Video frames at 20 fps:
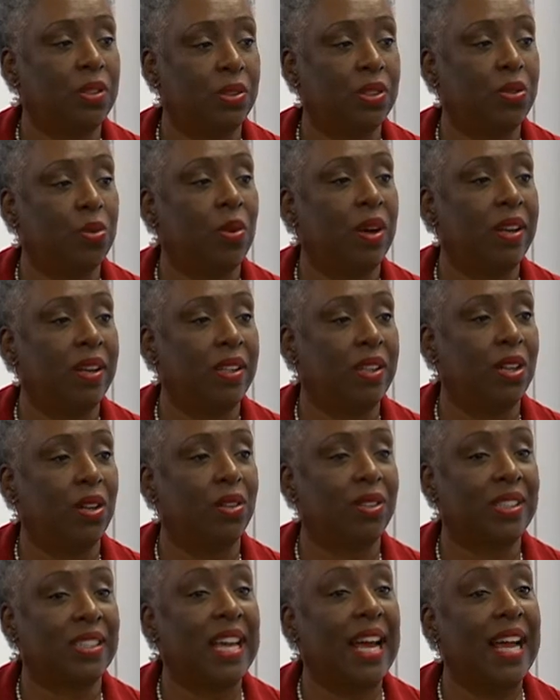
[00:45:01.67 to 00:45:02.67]
was one of
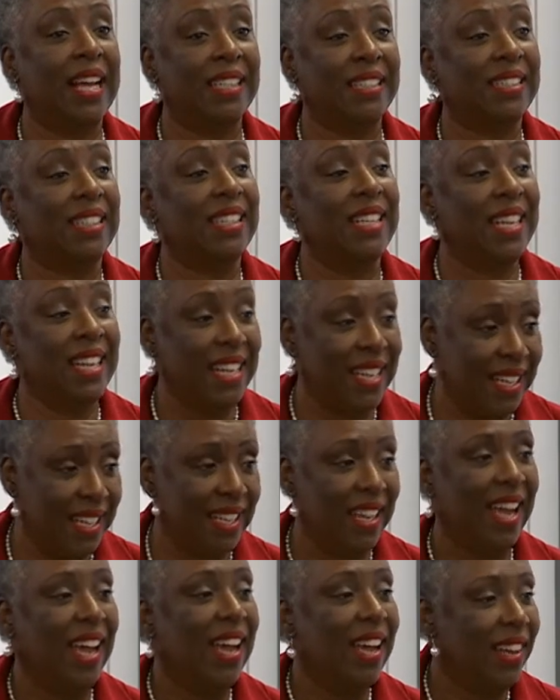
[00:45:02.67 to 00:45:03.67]
those guys, and
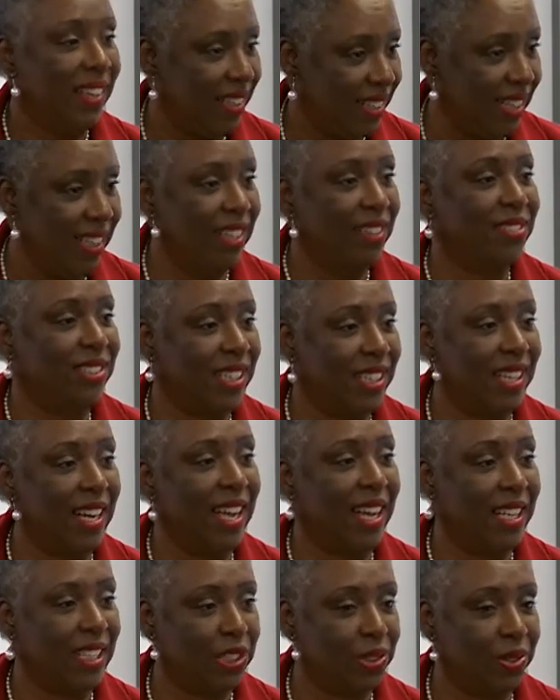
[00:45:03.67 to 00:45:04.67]
he lives in
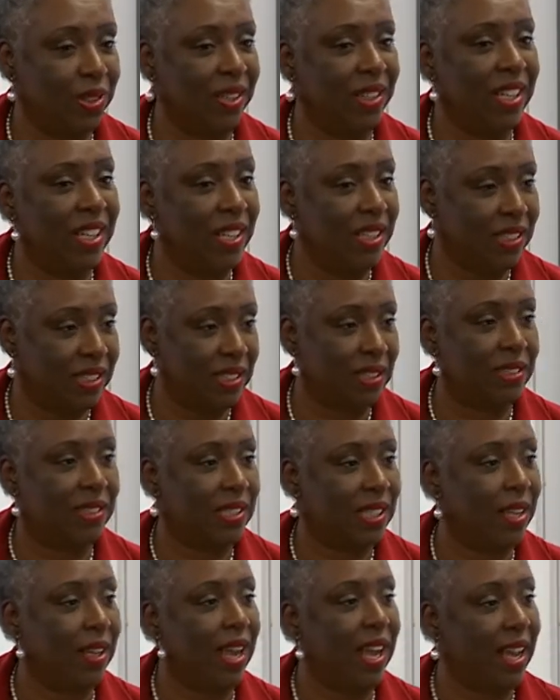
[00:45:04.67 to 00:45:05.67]
Nashville. He
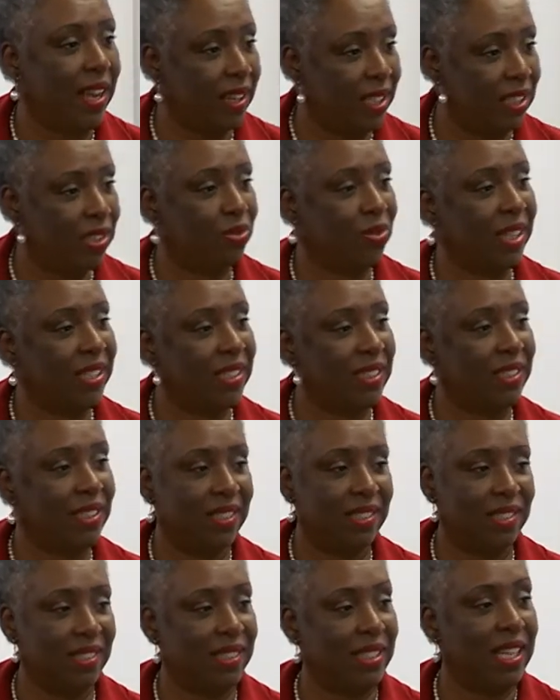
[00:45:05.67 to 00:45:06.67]
had his
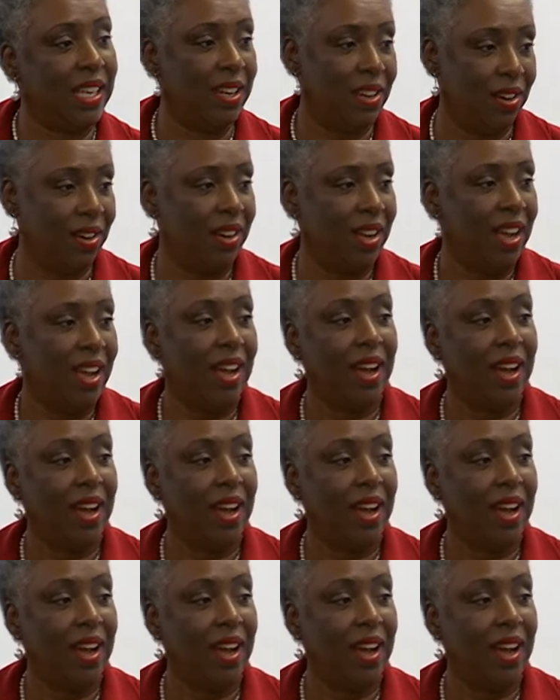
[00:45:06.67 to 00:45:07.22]
residence here.